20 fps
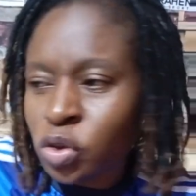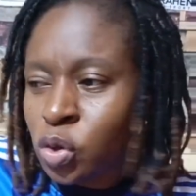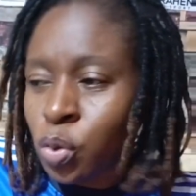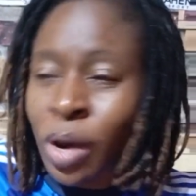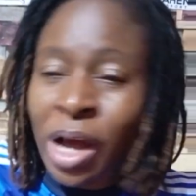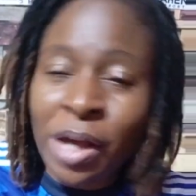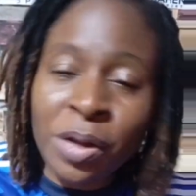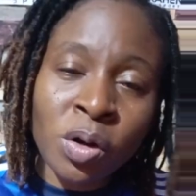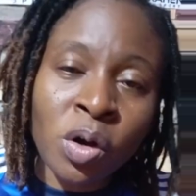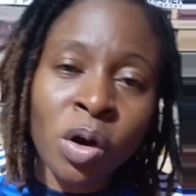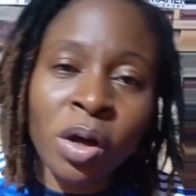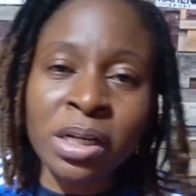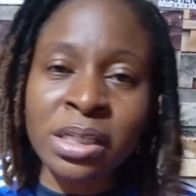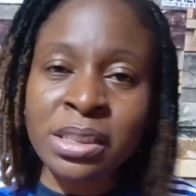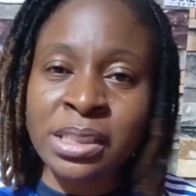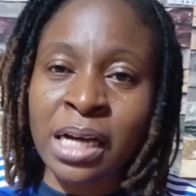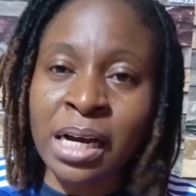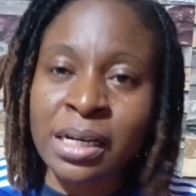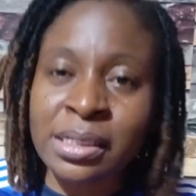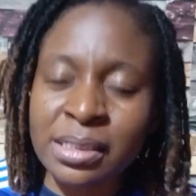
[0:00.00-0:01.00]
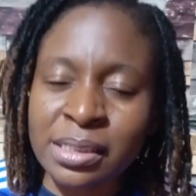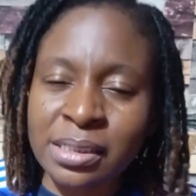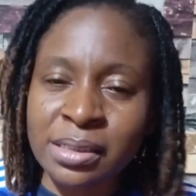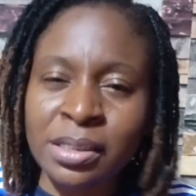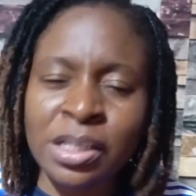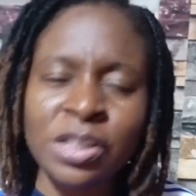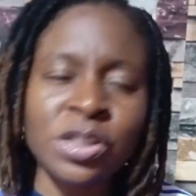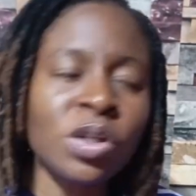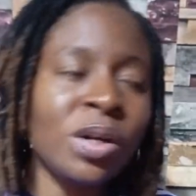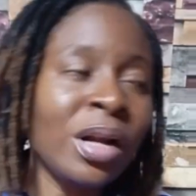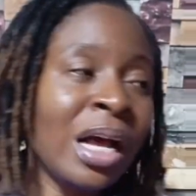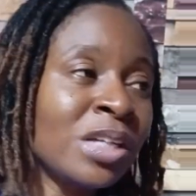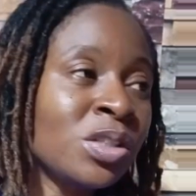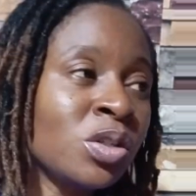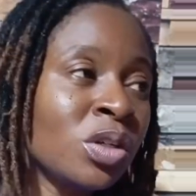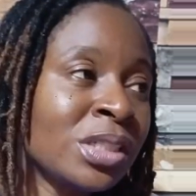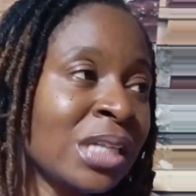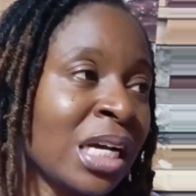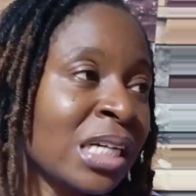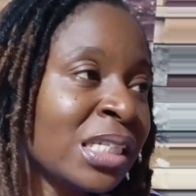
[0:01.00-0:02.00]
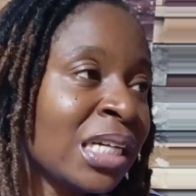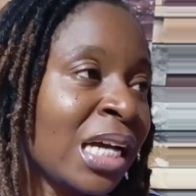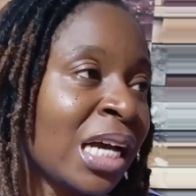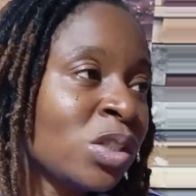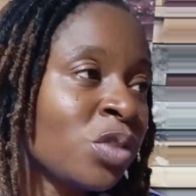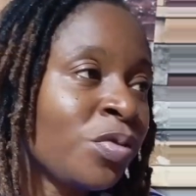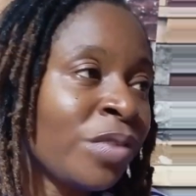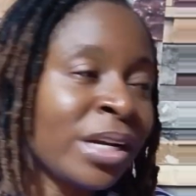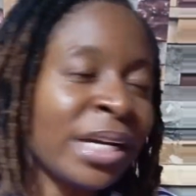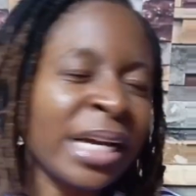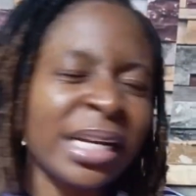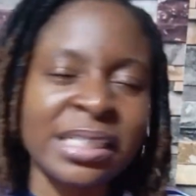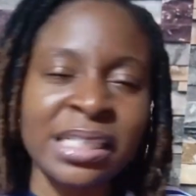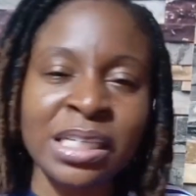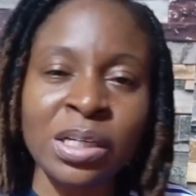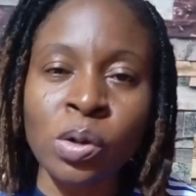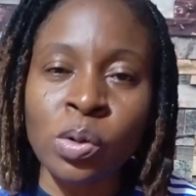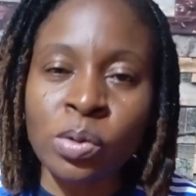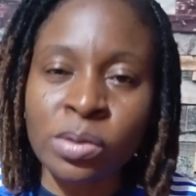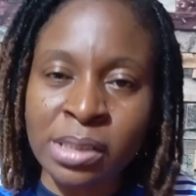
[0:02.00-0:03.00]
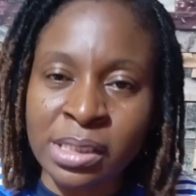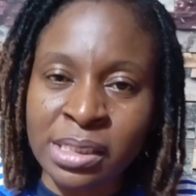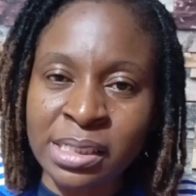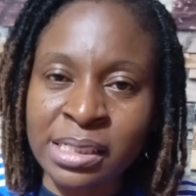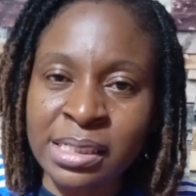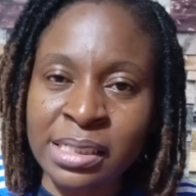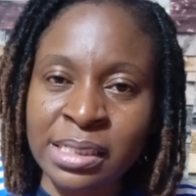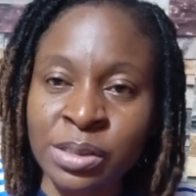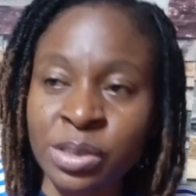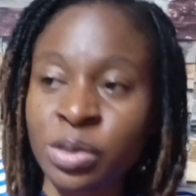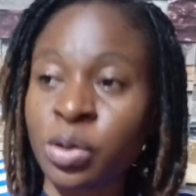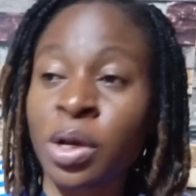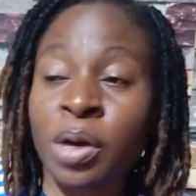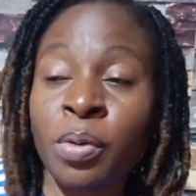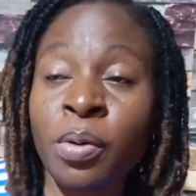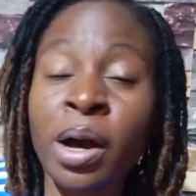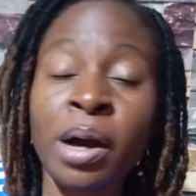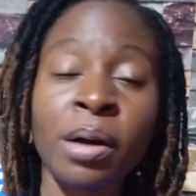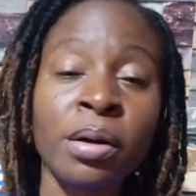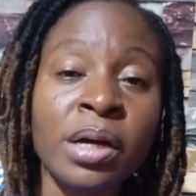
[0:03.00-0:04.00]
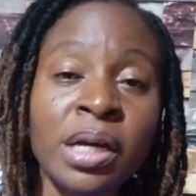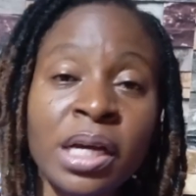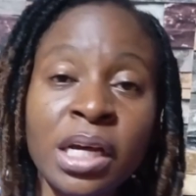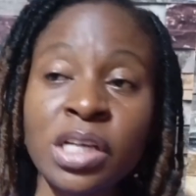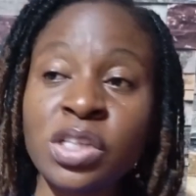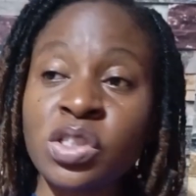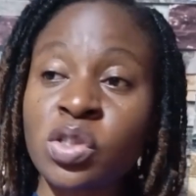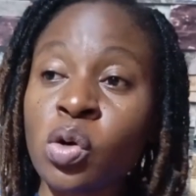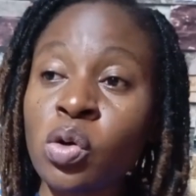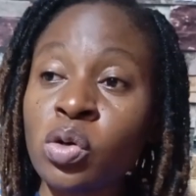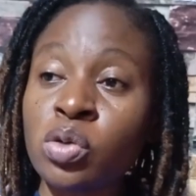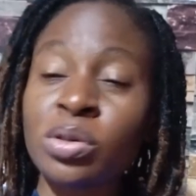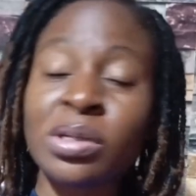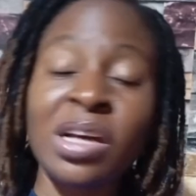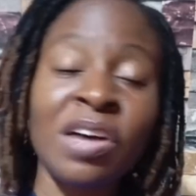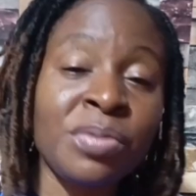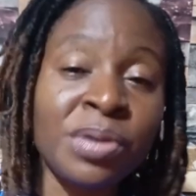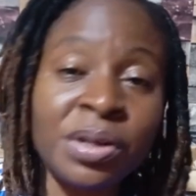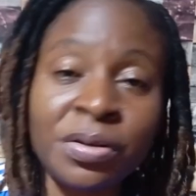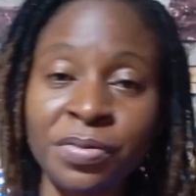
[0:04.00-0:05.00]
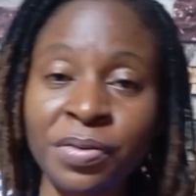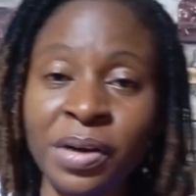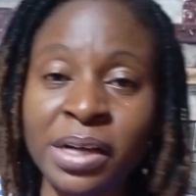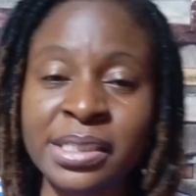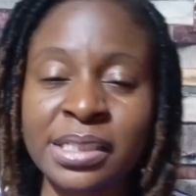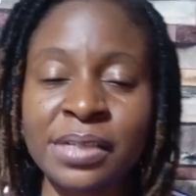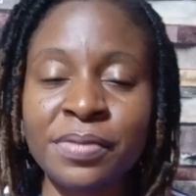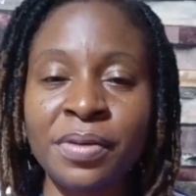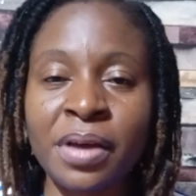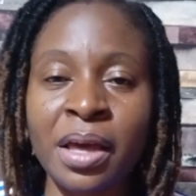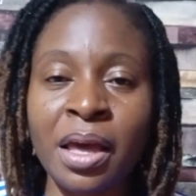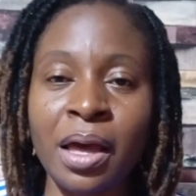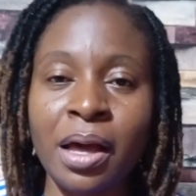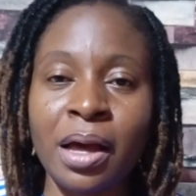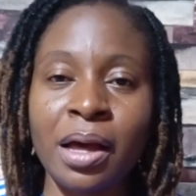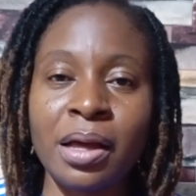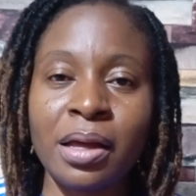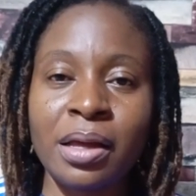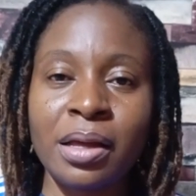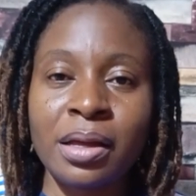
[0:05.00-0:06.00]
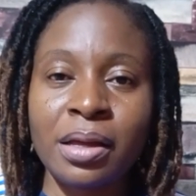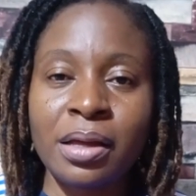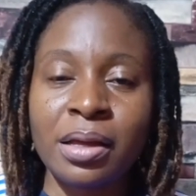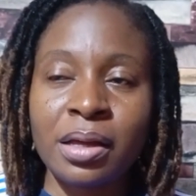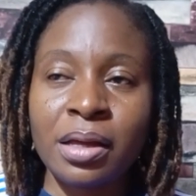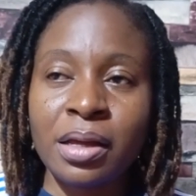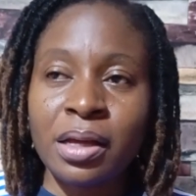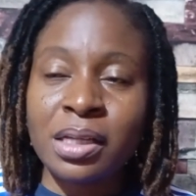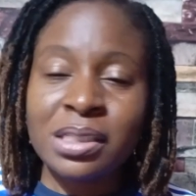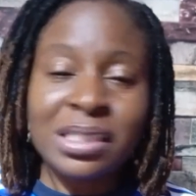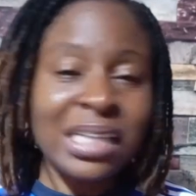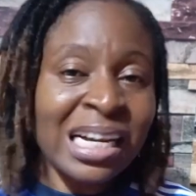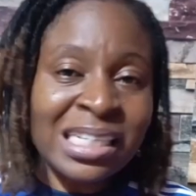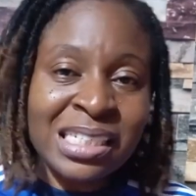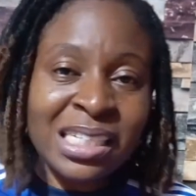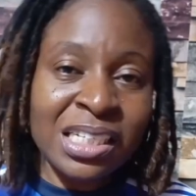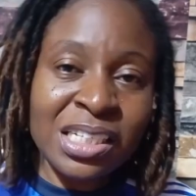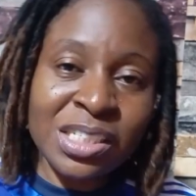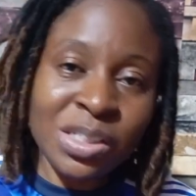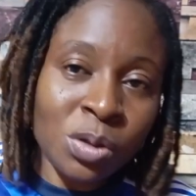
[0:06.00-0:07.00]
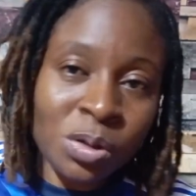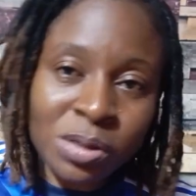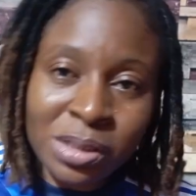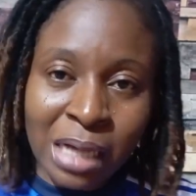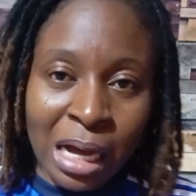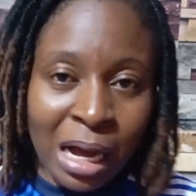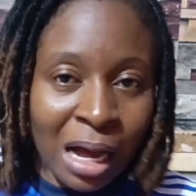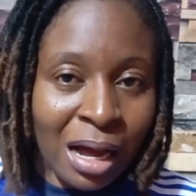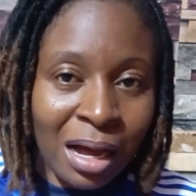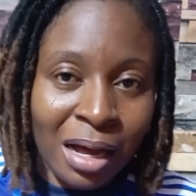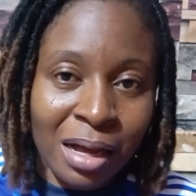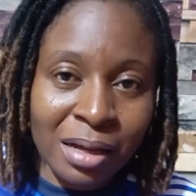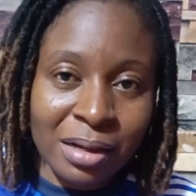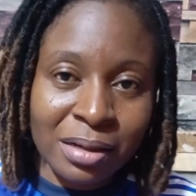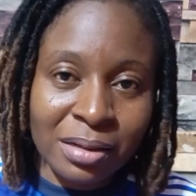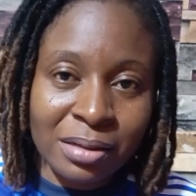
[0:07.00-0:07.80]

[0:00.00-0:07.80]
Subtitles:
So why are you calling Jackson? It's not as though Jackson has over 19 goals this season. It's okay, wow, his goals would have been effective here. Jackson is no Saka.